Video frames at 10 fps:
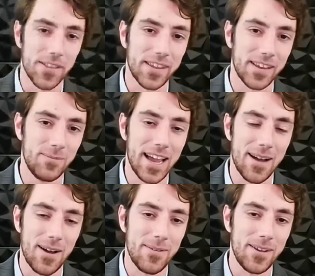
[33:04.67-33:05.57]
uh, nothing and be
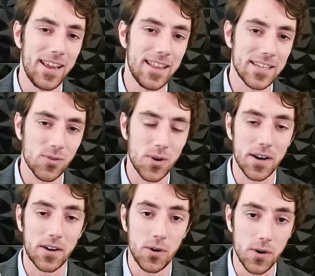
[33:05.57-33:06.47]
happy. I mean, yeah. that's
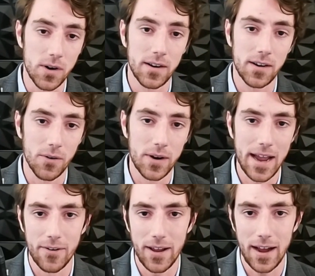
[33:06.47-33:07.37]
where it could go
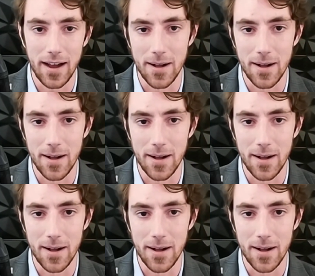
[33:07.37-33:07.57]
down.